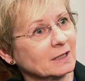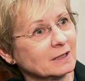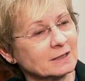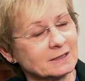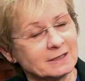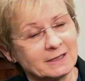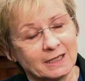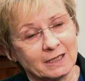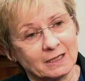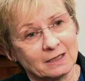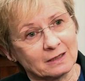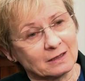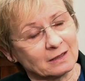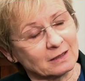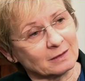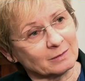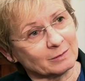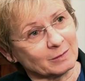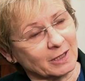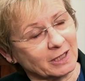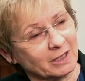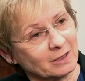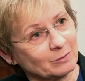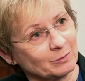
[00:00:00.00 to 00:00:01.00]
data that
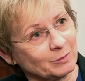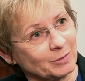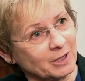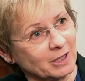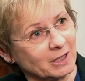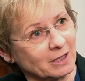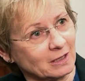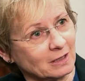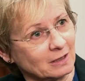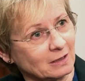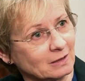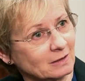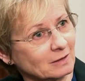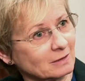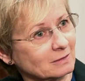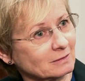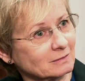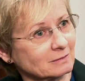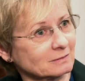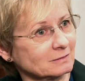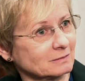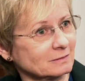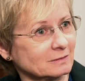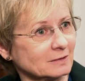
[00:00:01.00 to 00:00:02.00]
might be
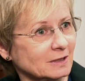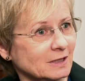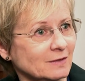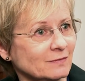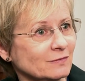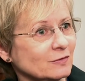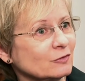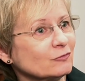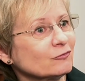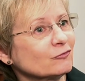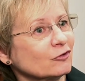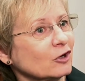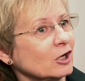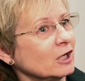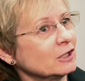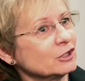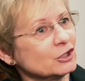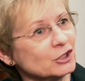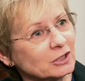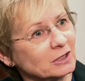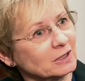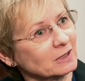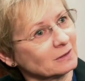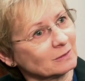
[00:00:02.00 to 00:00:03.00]
even
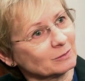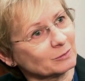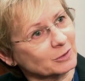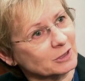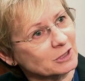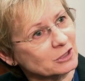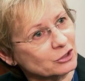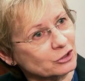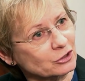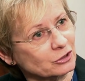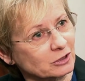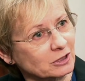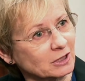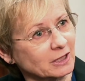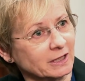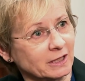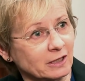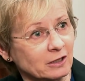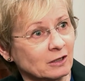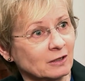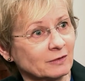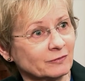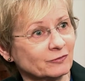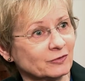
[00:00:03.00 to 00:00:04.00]
fraudulent, but certainly
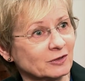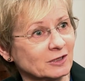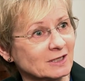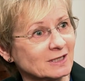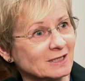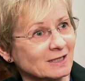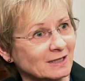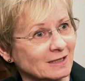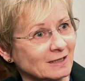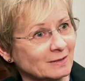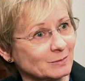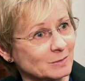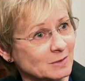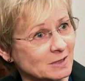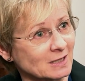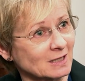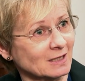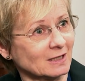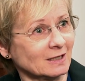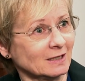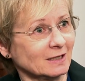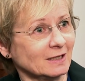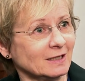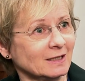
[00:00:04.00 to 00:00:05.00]
oftentimes
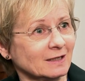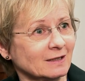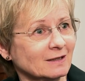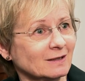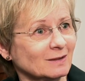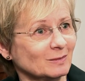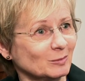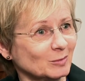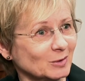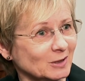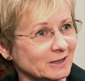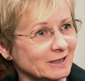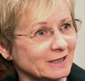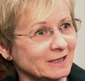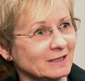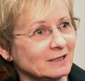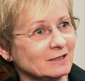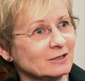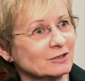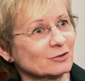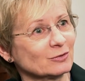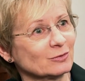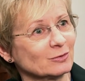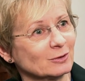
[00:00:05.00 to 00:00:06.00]

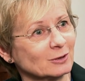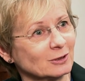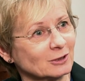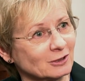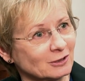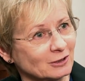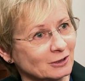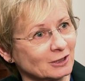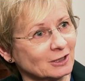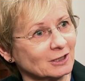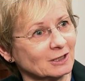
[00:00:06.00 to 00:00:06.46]
incomplete or